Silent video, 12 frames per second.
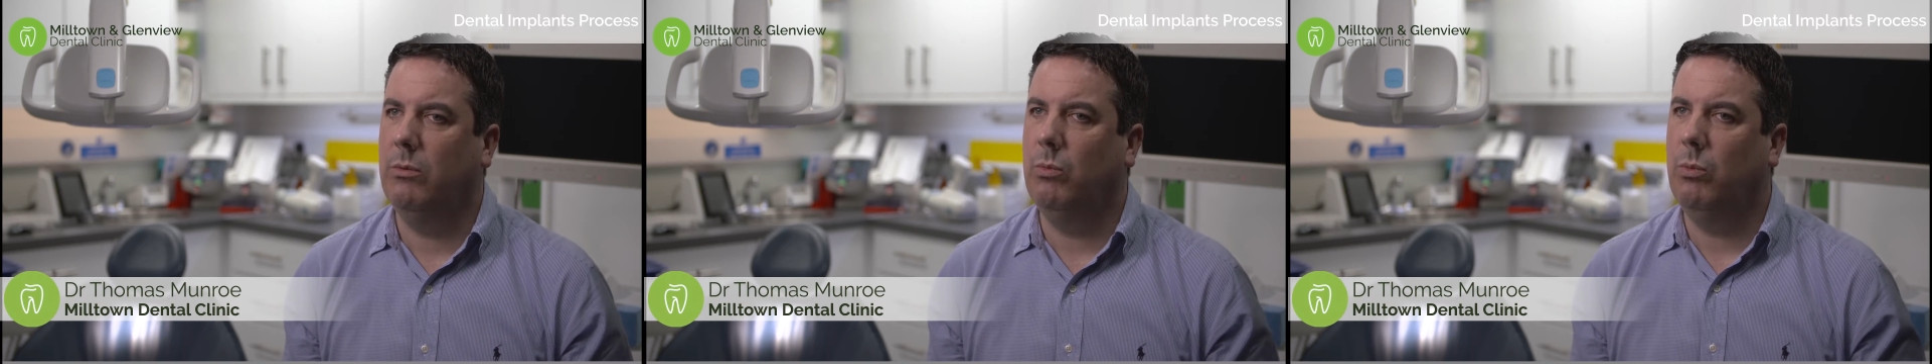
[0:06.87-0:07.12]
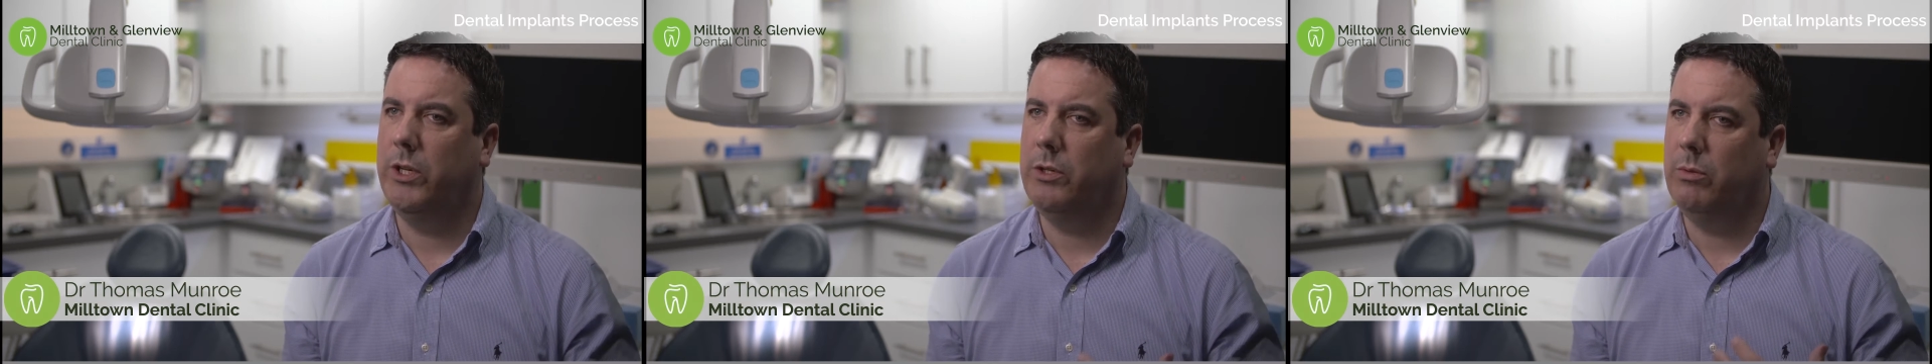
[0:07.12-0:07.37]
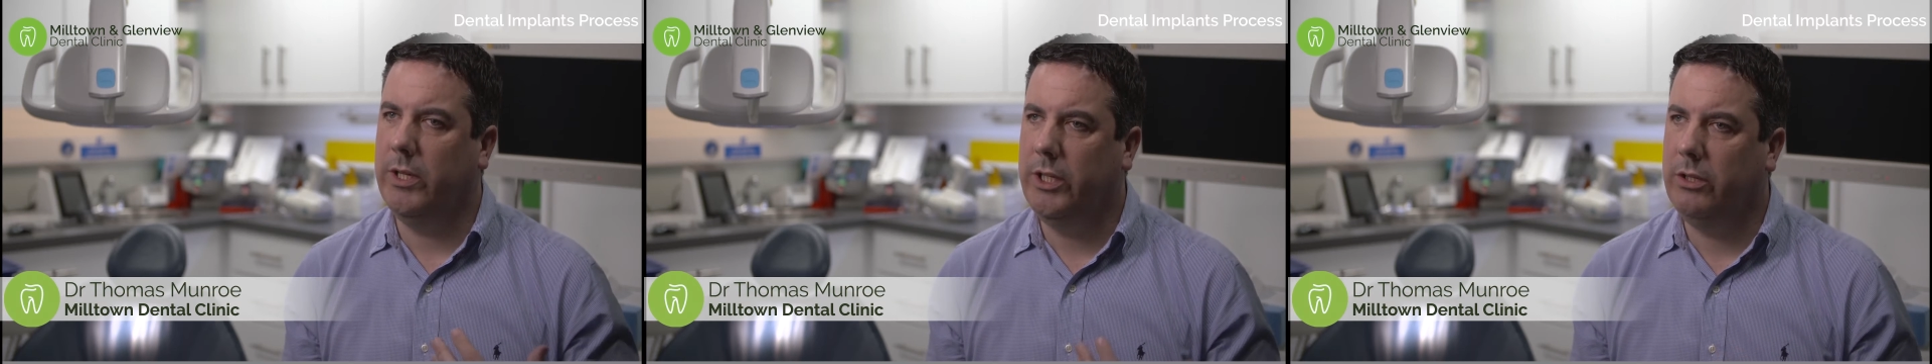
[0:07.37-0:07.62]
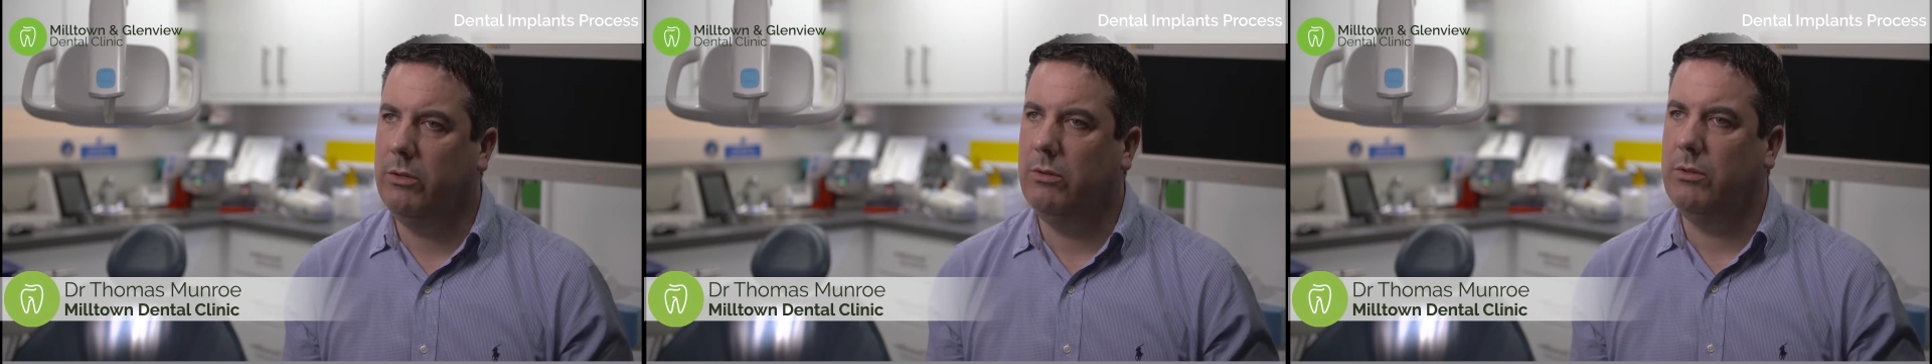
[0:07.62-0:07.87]
which we
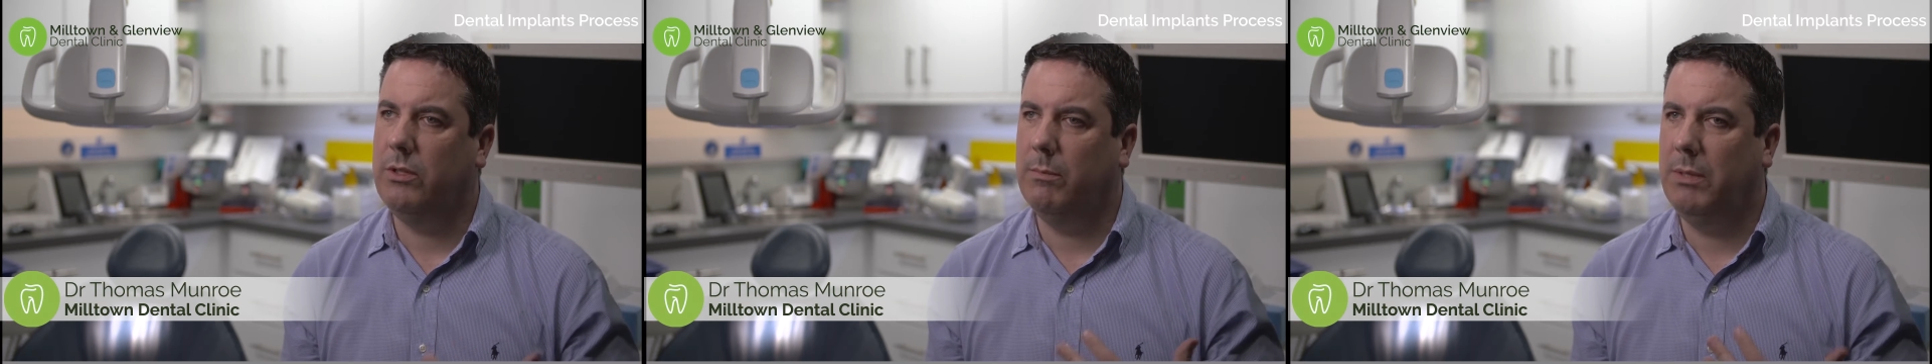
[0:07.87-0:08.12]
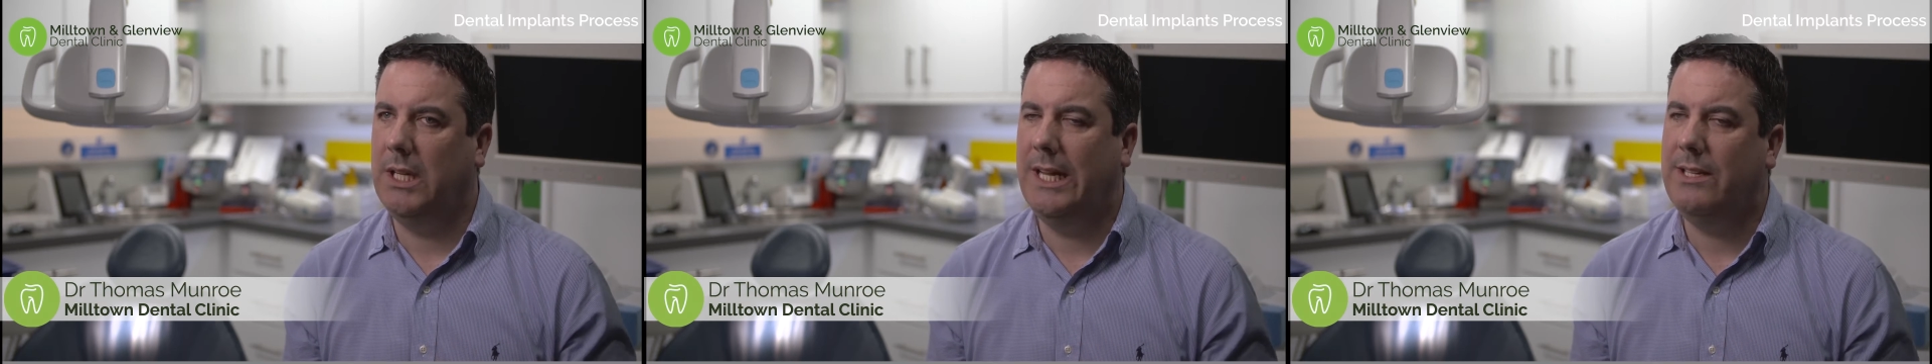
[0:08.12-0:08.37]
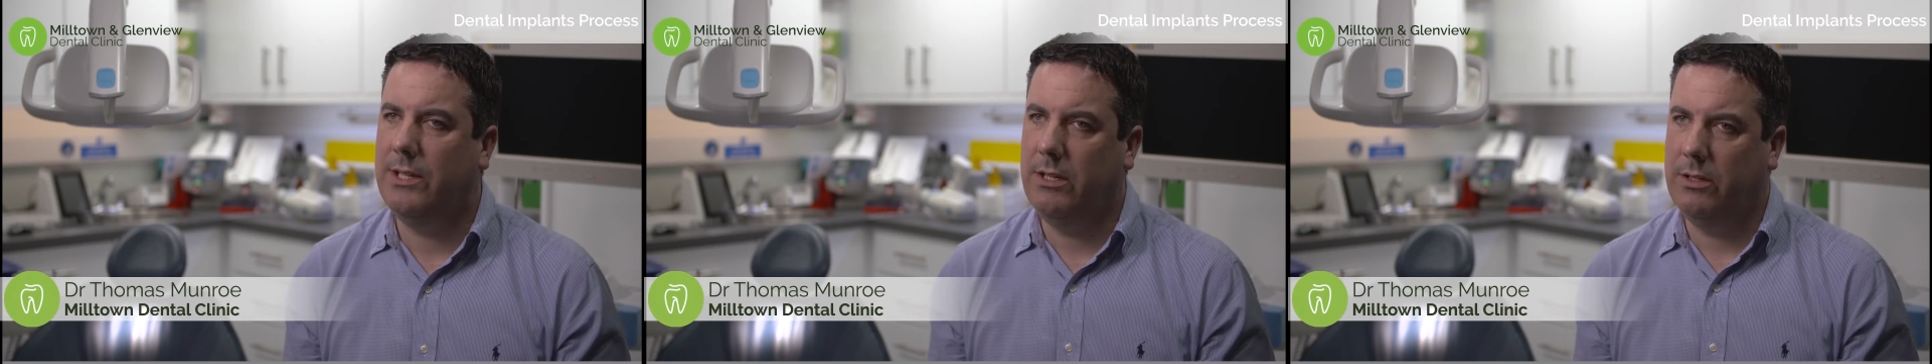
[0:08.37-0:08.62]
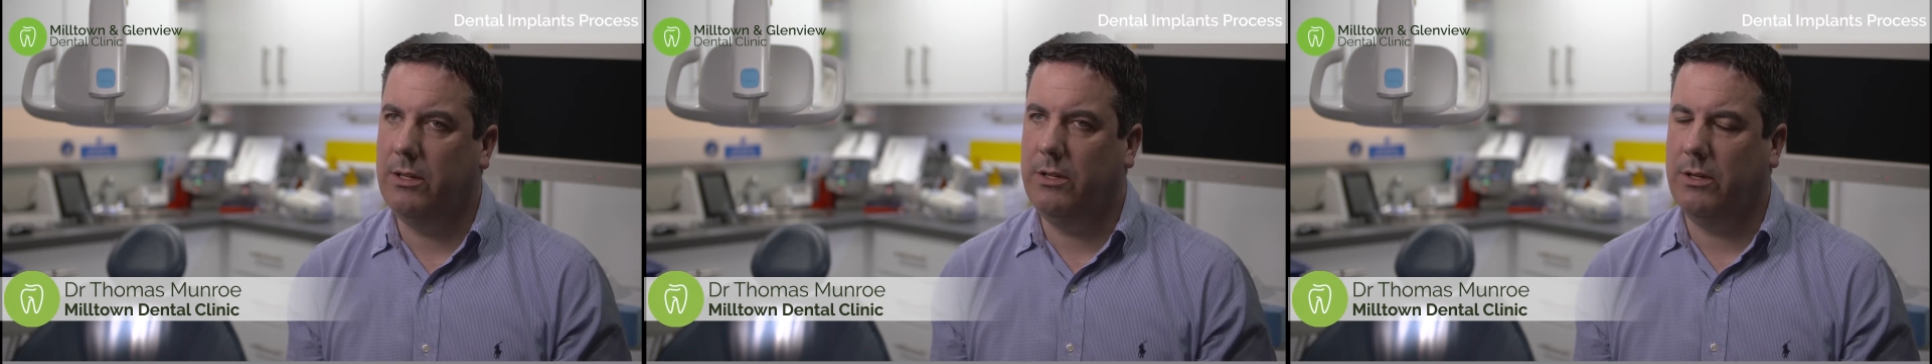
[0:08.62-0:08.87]
use to place
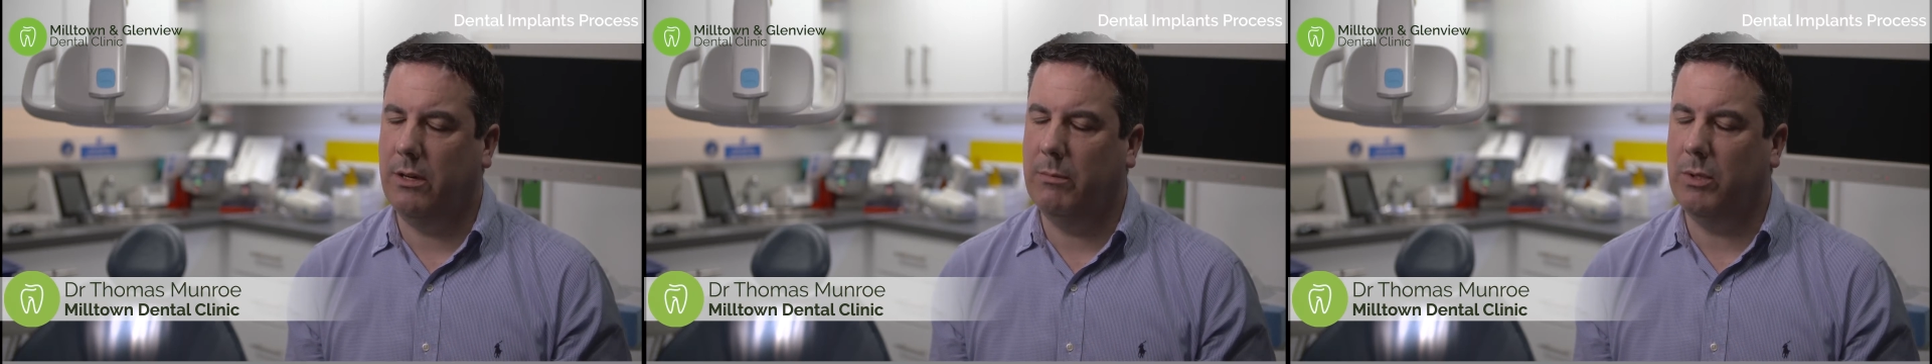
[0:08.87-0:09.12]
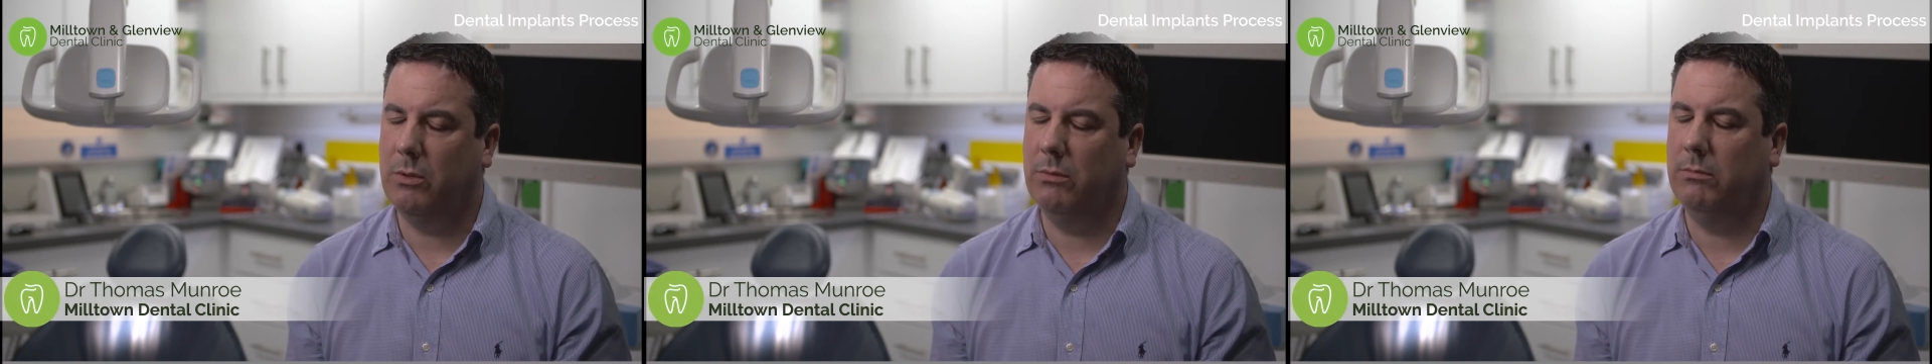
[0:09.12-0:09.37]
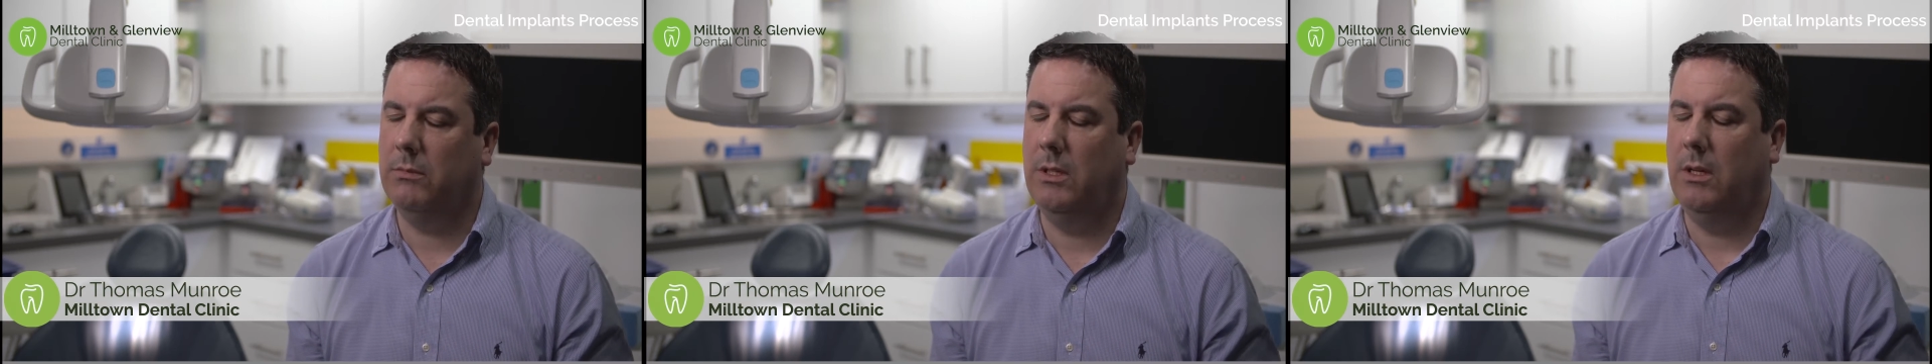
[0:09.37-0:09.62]
into the jawbone,